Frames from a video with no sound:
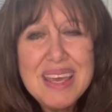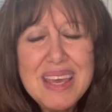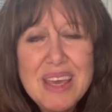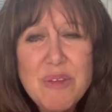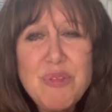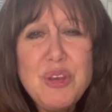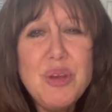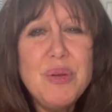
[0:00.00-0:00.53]

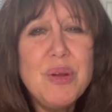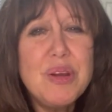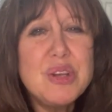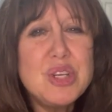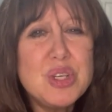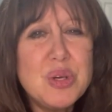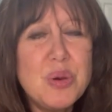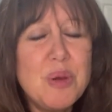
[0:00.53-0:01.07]
if you're not
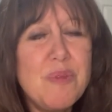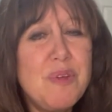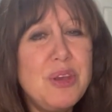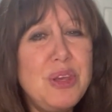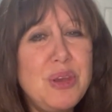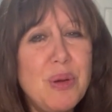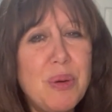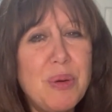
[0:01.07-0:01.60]
sure if a
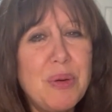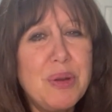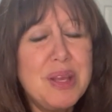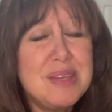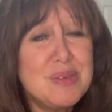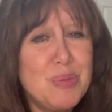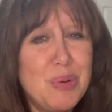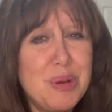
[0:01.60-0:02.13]
yarn
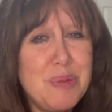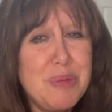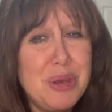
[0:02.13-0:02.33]
is going to